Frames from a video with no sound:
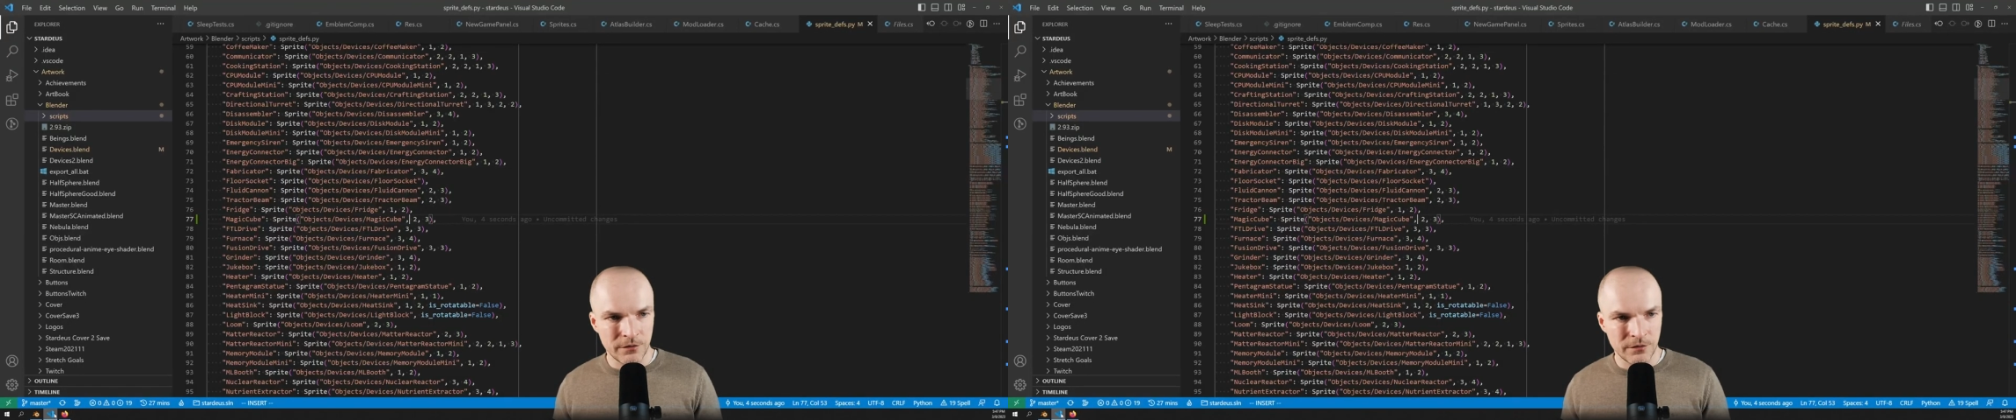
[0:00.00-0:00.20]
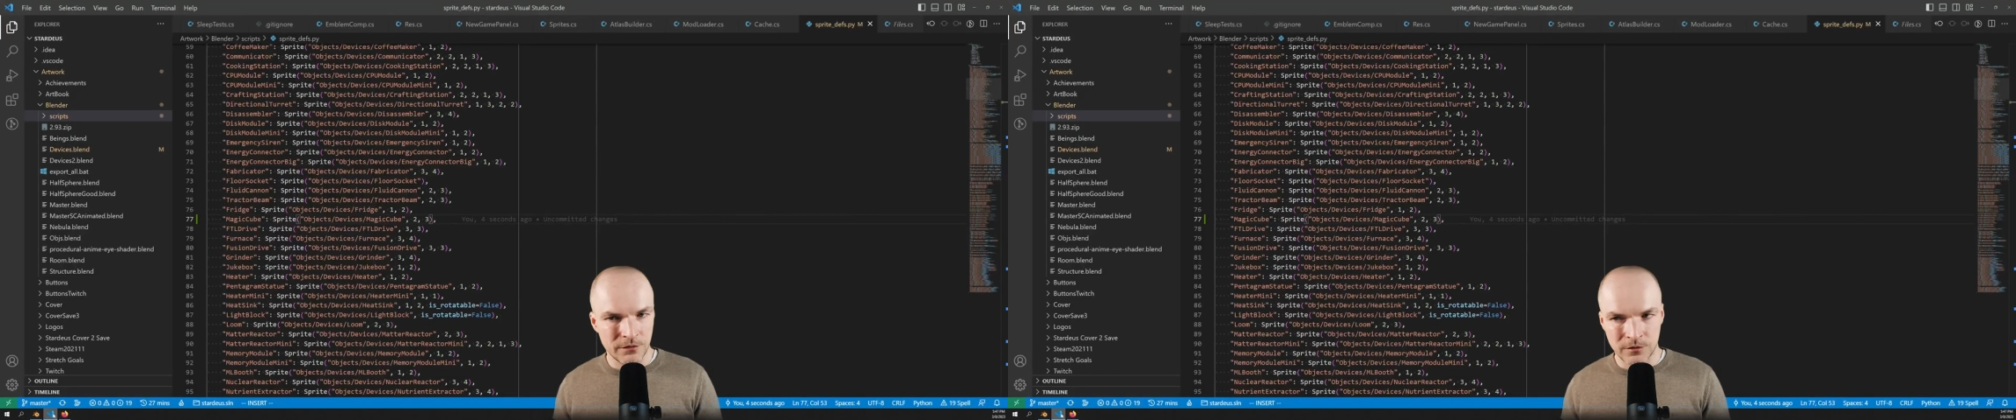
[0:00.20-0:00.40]

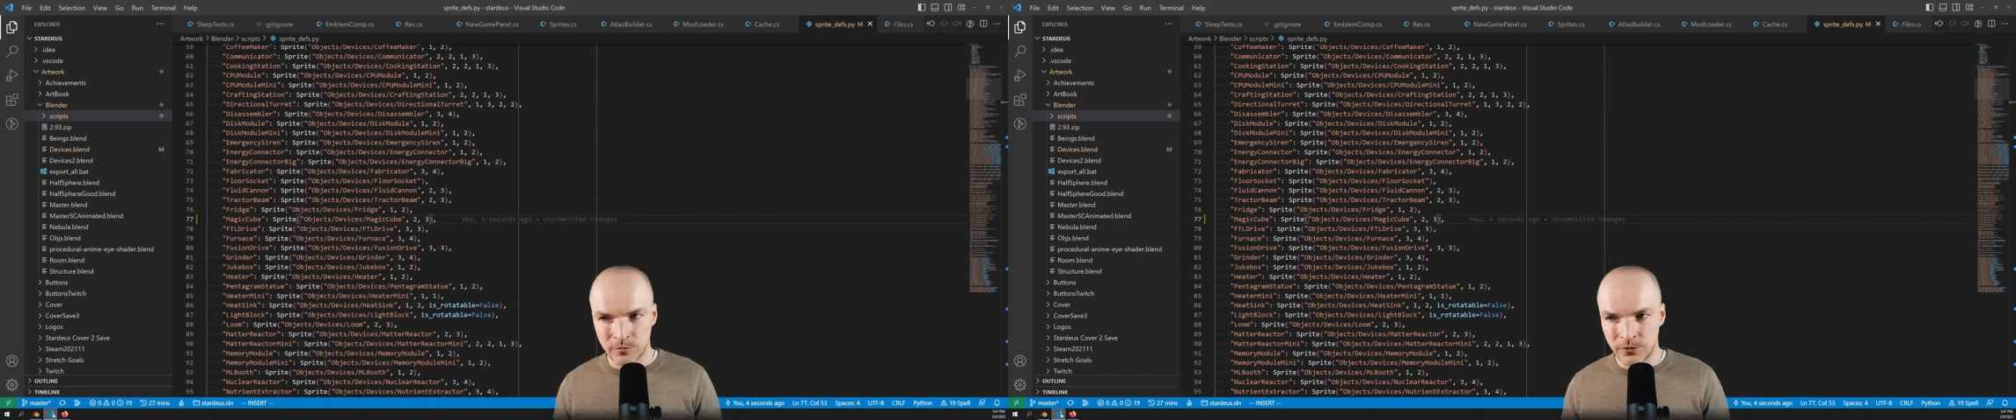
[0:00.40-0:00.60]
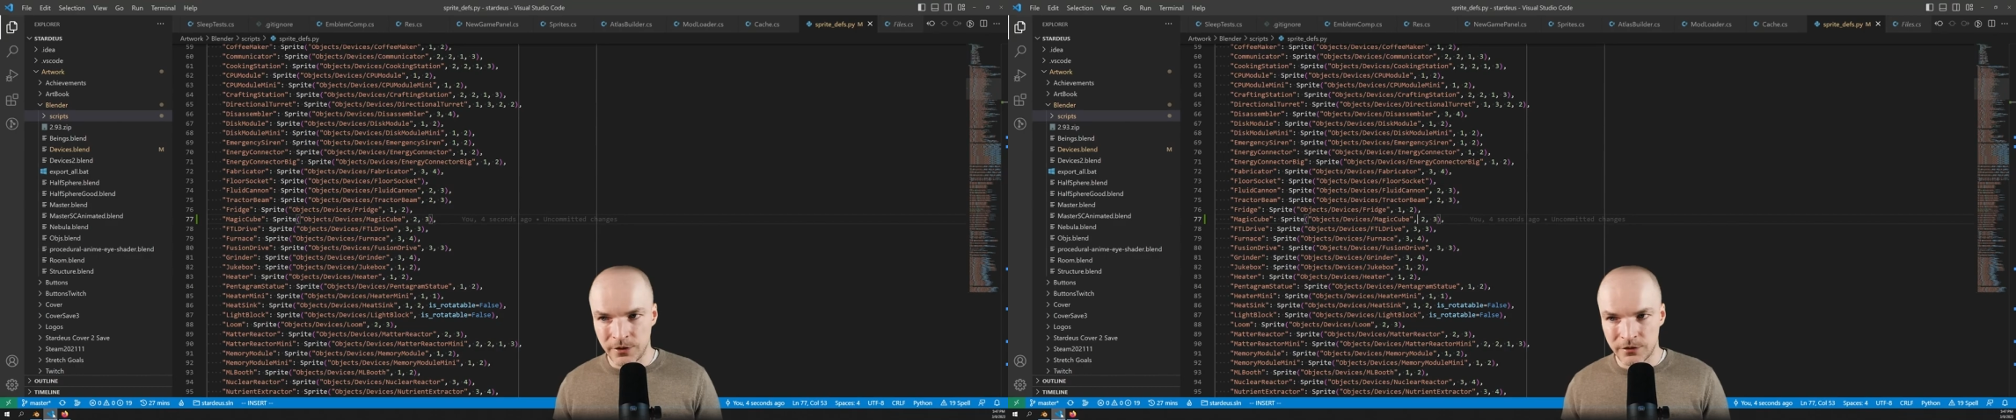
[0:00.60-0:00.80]
the
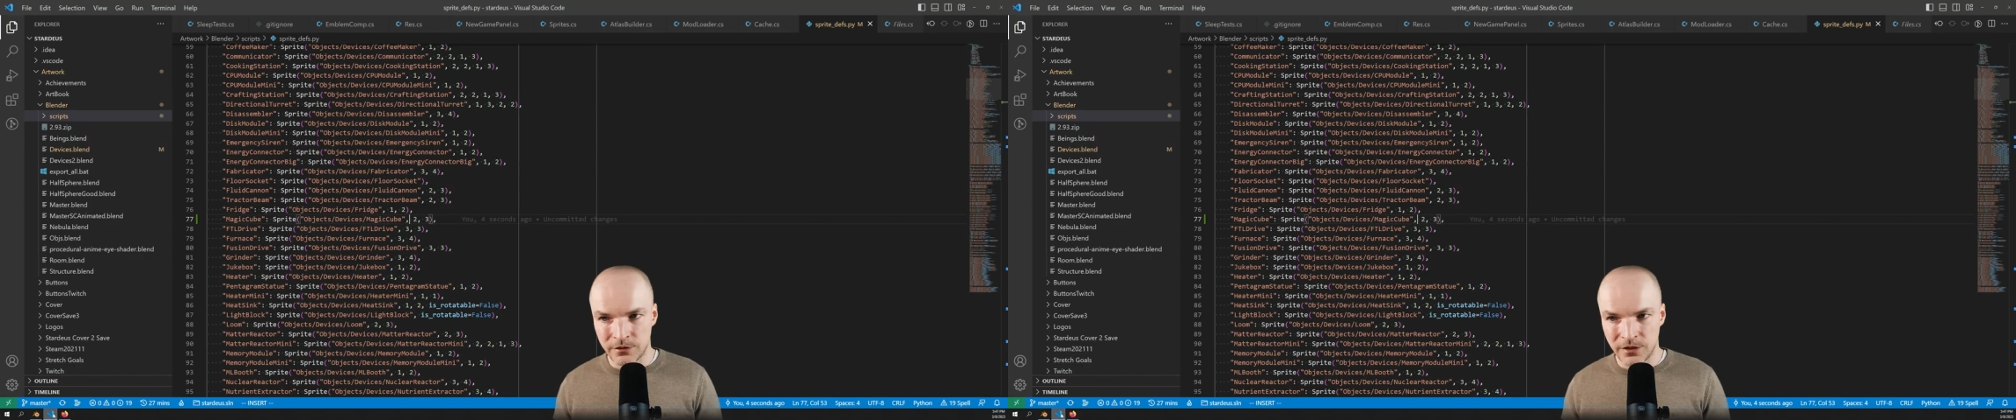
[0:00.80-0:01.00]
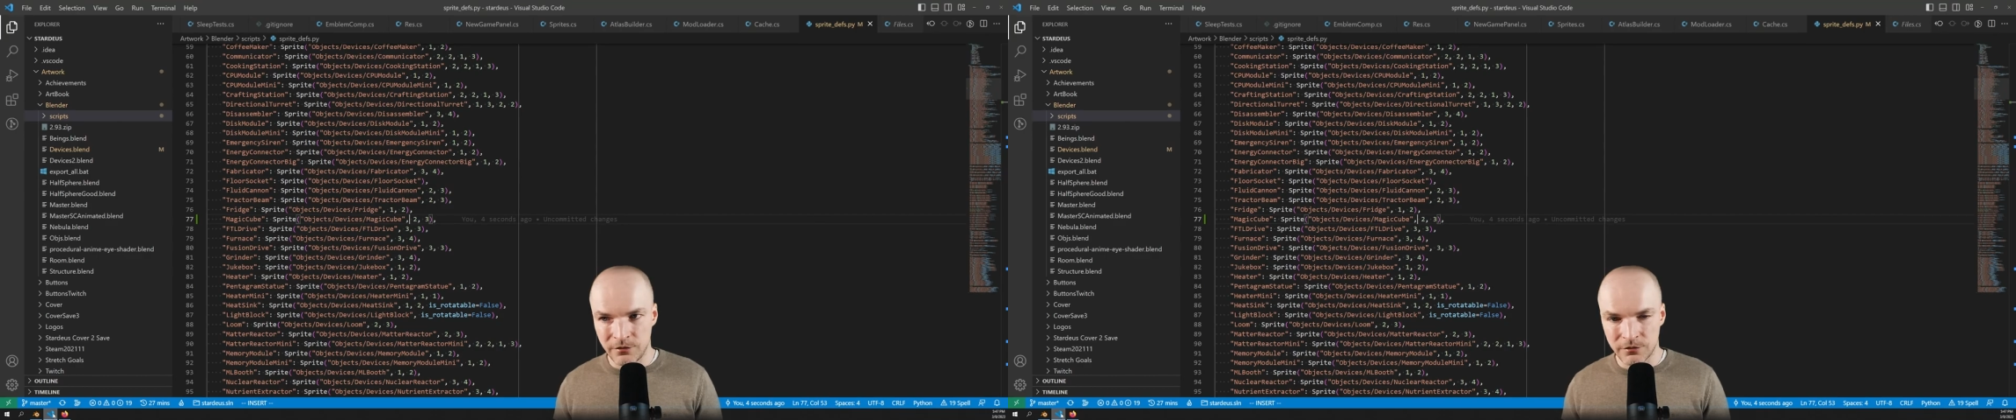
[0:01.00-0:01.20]
sprite
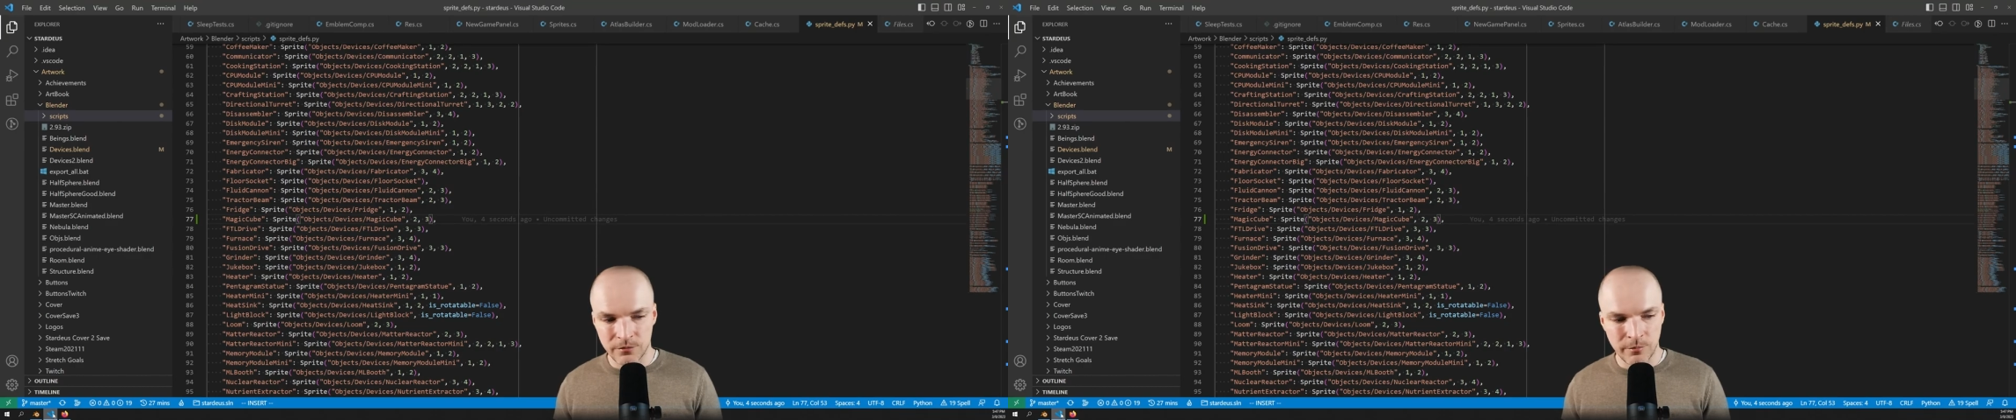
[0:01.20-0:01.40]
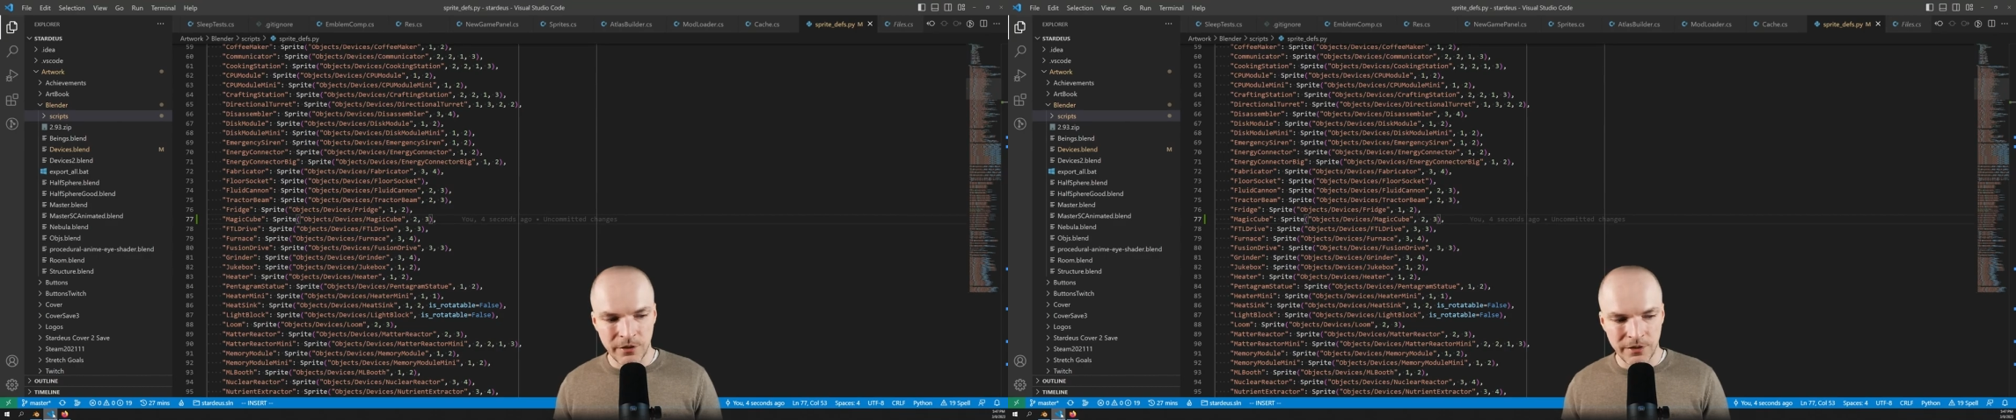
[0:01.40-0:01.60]

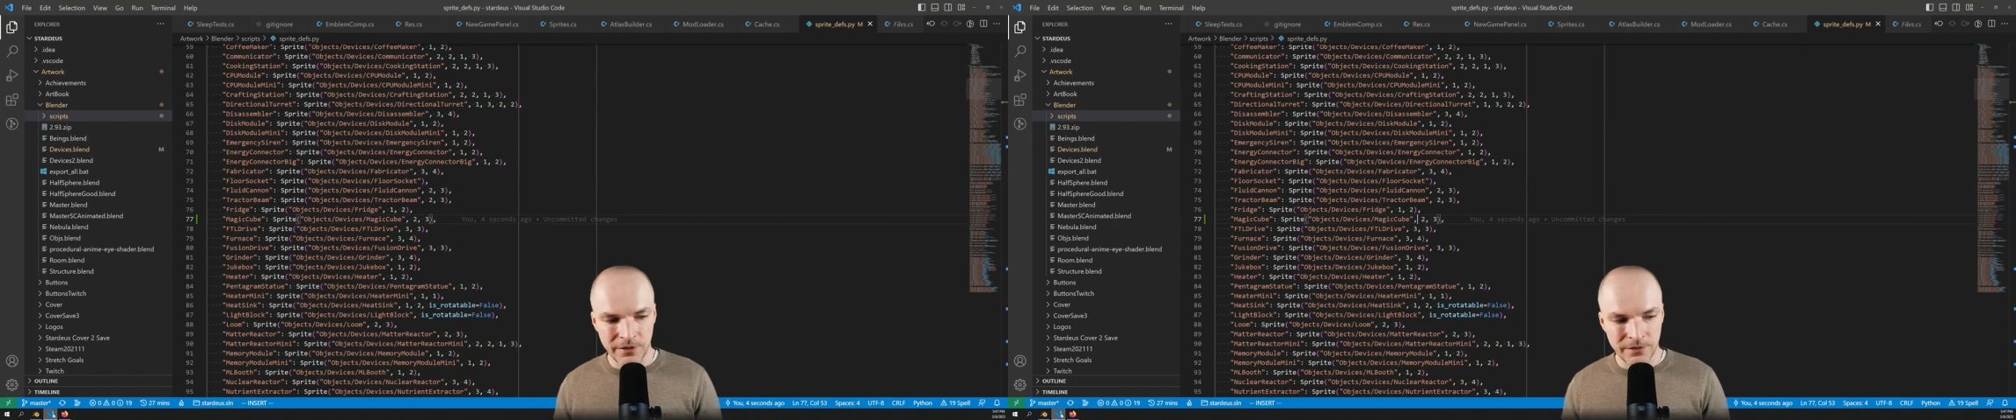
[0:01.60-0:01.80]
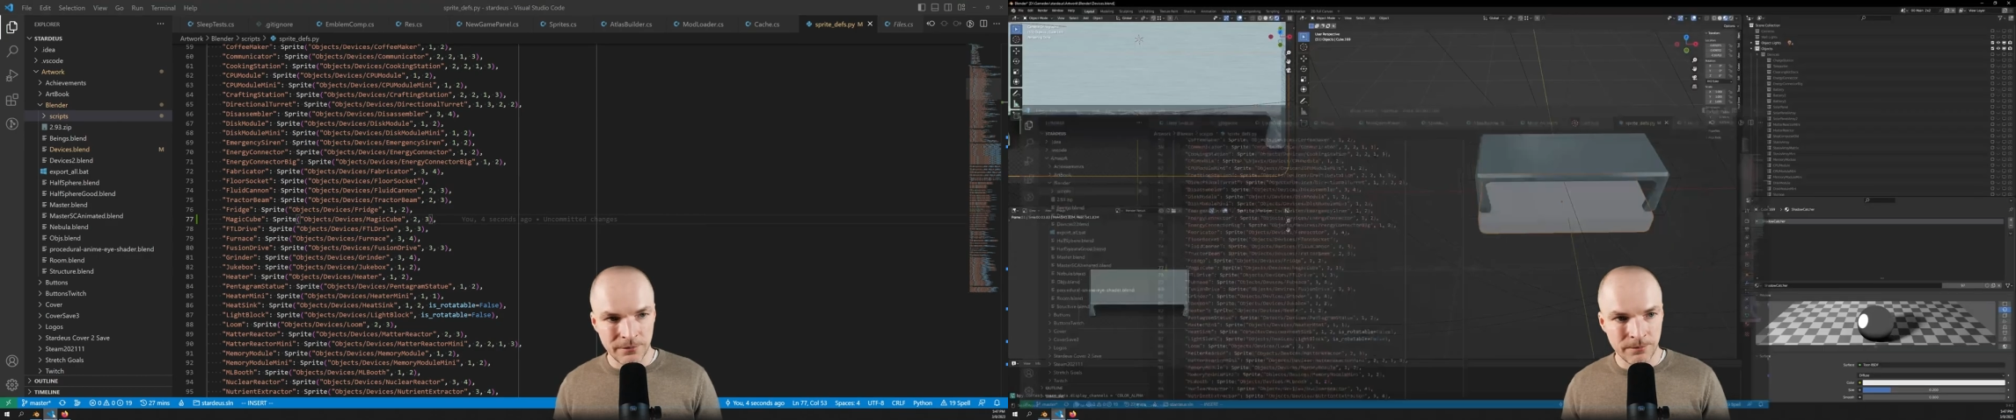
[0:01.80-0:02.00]
devs
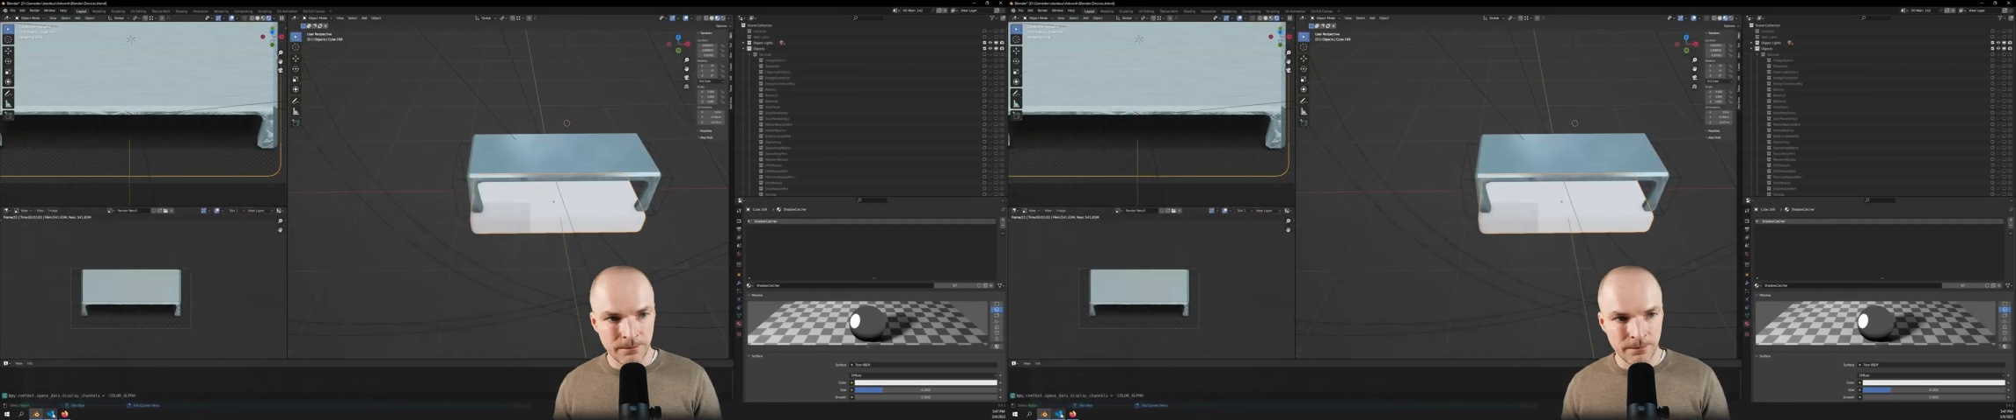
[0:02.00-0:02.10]
py,